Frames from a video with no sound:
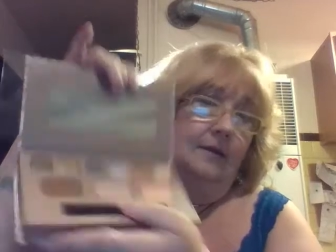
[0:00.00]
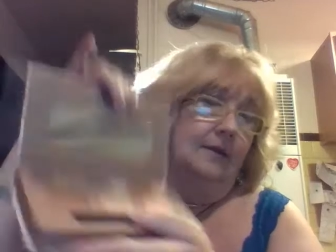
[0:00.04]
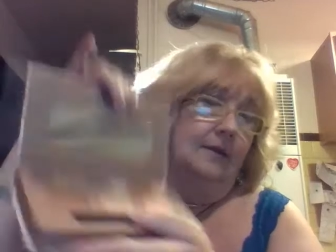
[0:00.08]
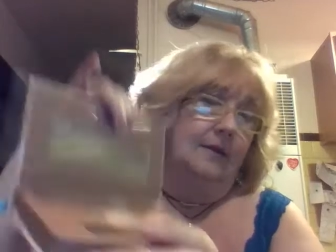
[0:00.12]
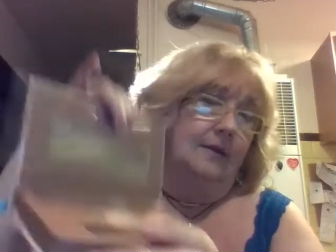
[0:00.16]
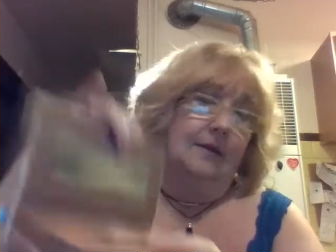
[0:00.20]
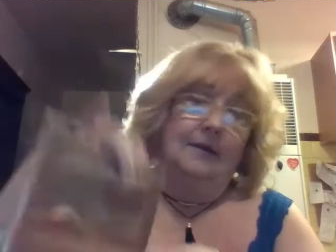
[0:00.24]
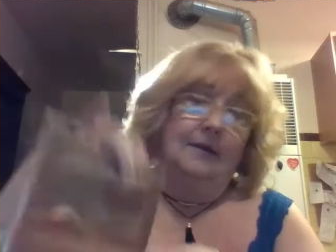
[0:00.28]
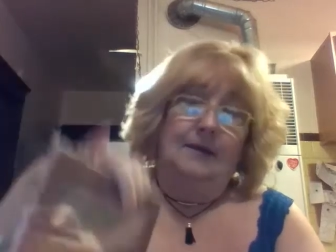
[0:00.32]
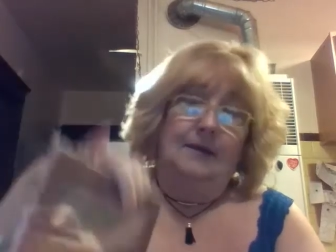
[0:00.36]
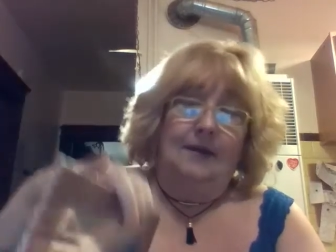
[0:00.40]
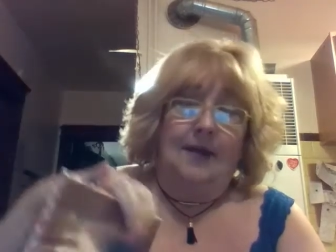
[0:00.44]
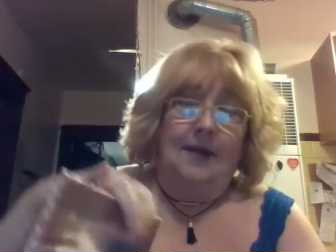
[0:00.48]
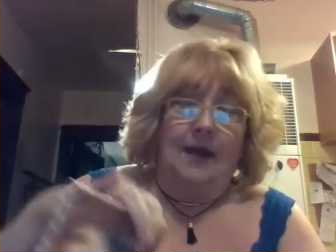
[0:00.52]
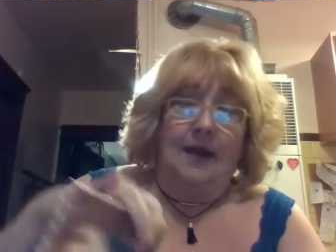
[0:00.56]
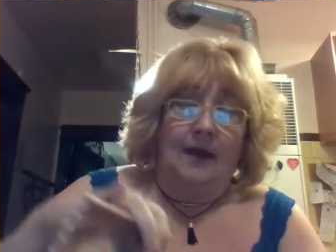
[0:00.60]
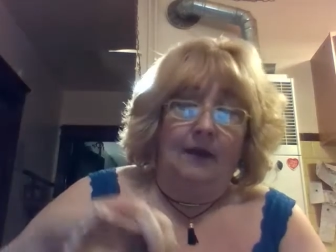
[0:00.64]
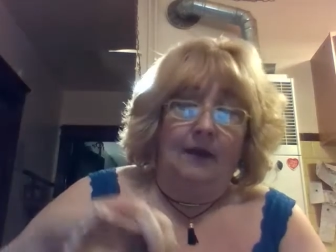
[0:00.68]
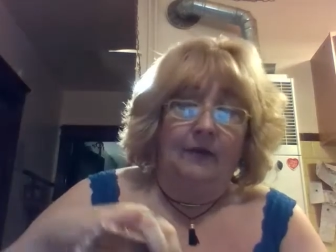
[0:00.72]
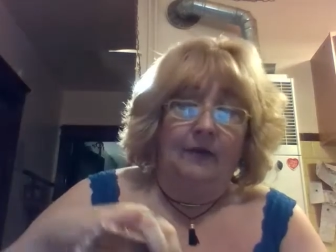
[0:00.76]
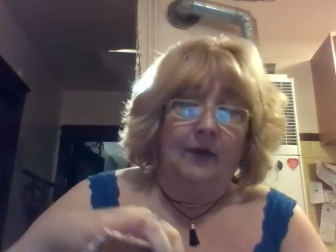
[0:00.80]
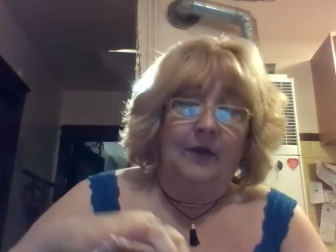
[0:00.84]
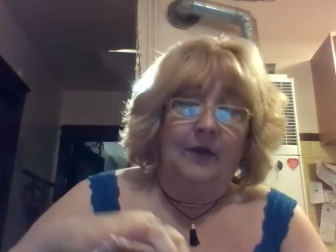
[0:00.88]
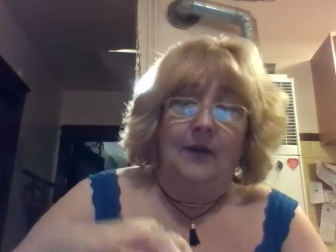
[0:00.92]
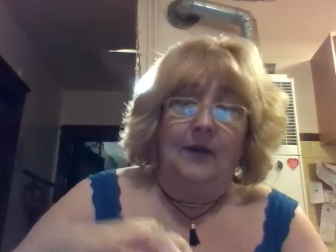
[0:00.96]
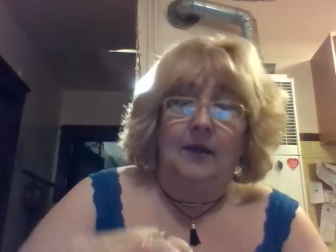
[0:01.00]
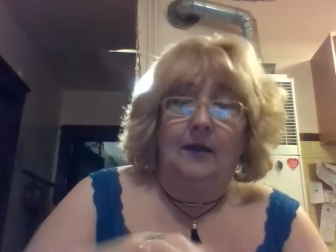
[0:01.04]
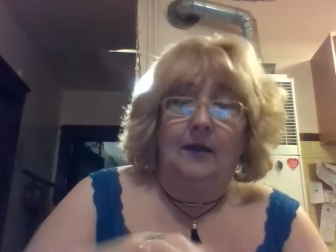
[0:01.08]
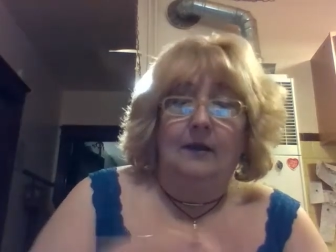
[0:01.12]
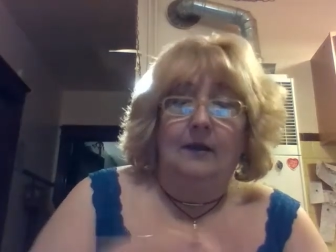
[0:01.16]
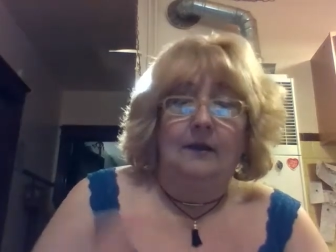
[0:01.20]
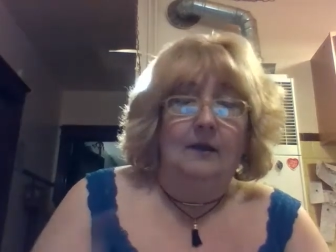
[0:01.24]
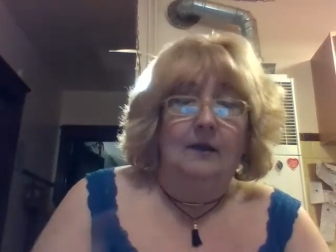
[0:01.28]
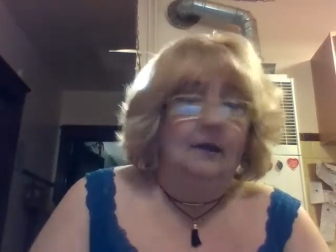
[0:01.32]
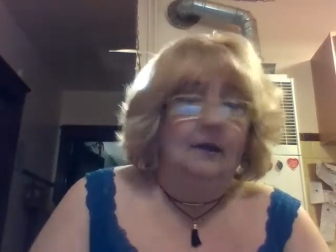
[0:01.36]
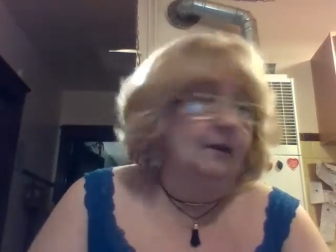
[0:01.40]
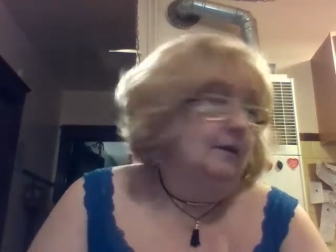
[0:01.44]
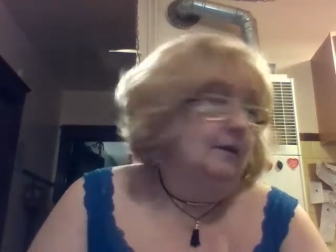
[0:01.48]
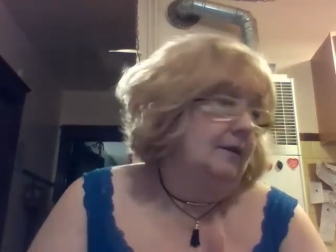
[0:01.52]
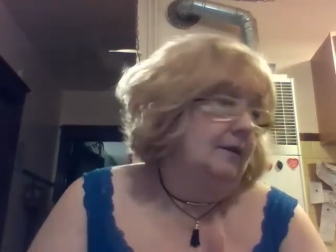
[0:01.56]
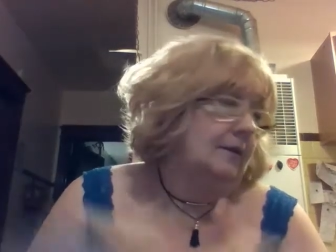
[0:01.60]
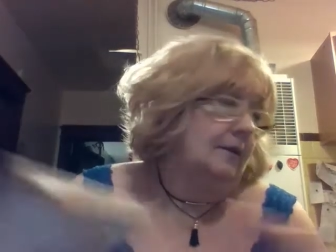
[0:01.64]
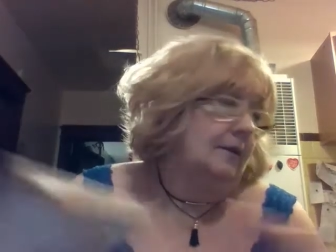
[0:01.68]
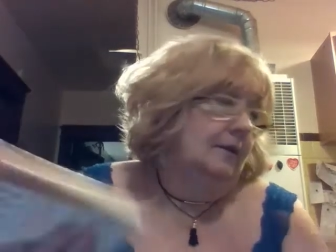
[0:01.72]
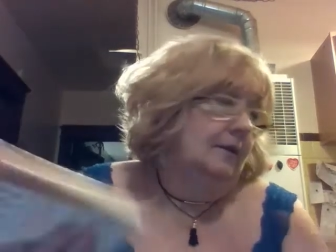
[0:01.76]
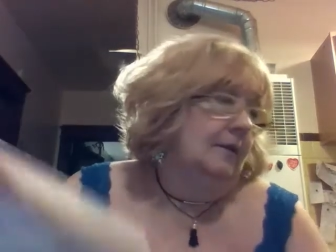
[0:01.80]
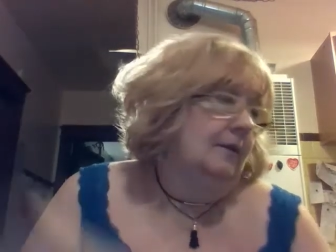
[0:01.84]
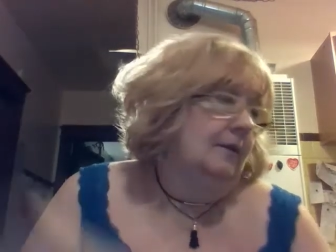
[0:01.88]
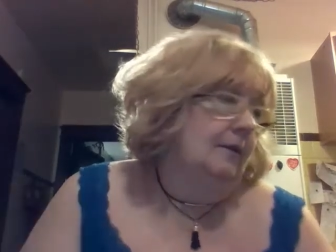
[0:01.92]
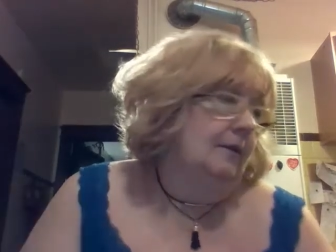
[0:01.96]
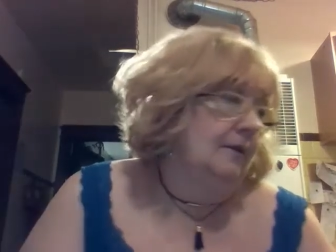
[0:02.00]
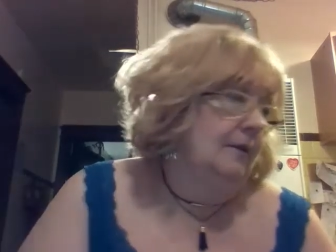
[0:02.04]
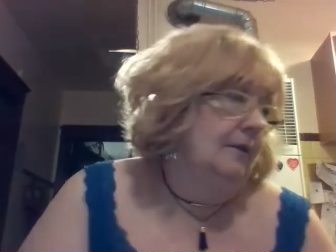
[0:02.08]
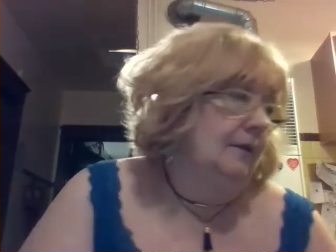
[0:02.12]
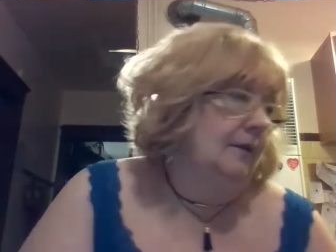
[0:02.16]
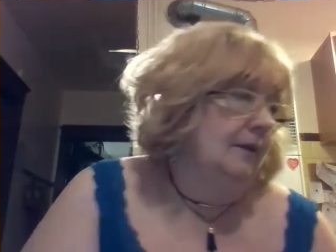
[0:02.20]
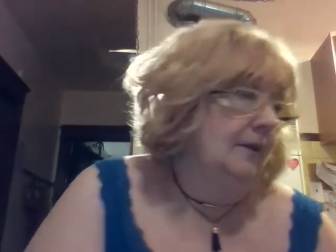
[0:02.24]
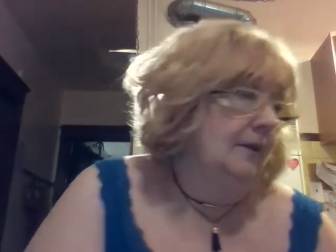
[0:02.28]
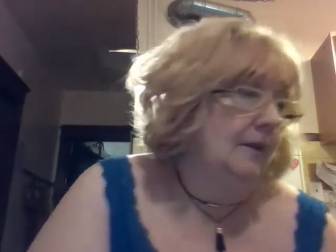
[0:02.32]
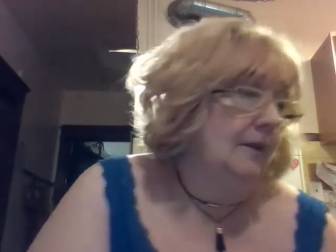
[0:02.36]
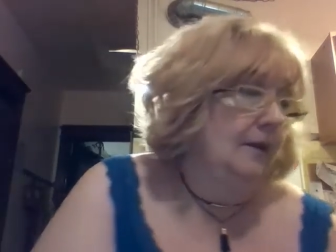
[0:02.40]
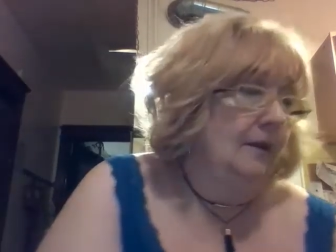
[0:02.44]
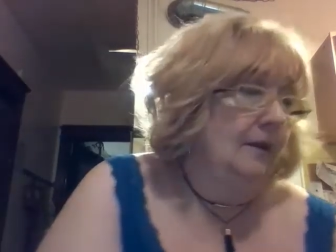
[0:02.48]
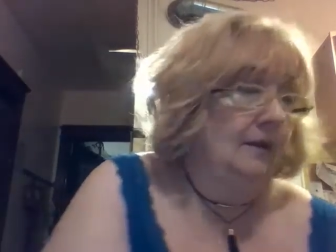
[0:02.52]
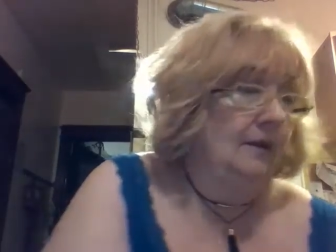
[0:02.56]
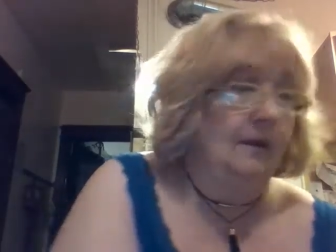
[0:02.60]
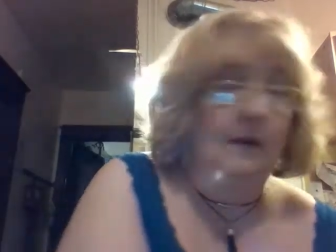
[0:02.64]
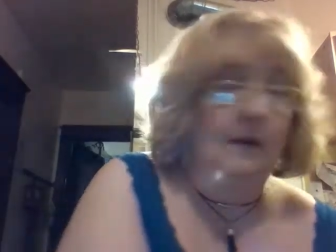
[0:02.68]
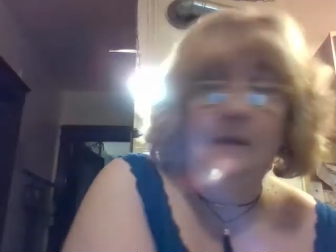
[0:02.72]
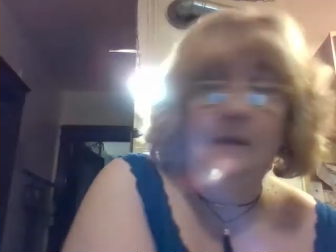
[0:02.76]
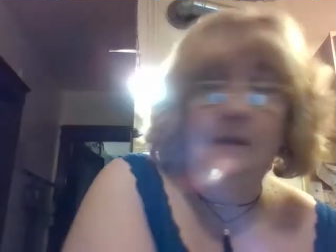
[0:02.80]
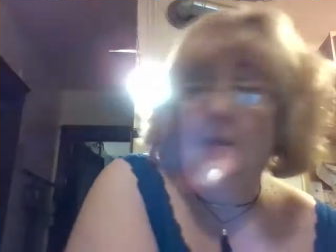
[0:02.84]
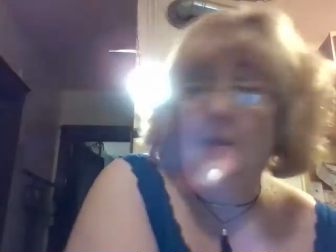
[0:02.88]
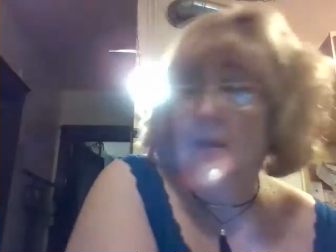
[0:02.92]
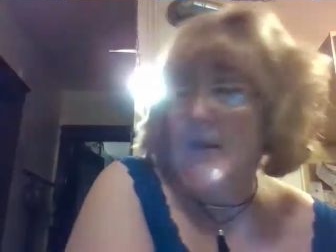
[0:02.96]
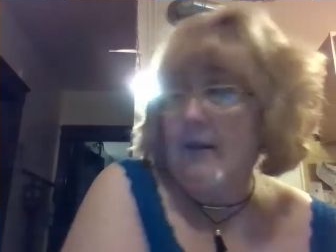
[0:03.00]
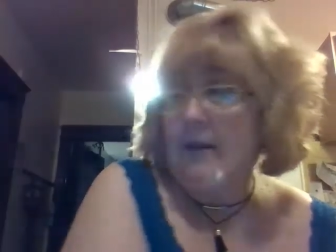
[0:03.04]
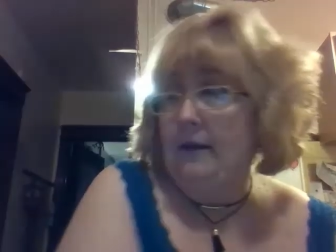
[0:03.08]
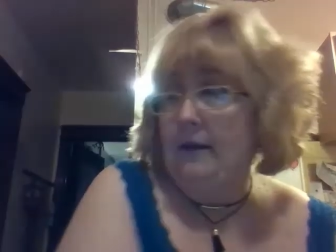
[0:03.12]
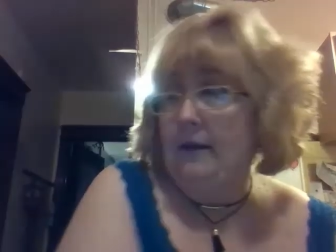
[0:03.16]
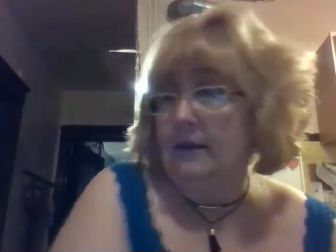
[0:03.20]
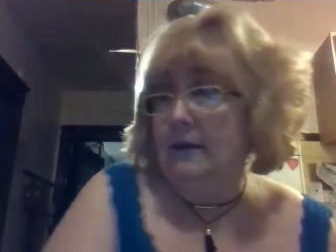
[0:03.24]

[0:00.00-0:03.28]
it's got everything in there. So, alright.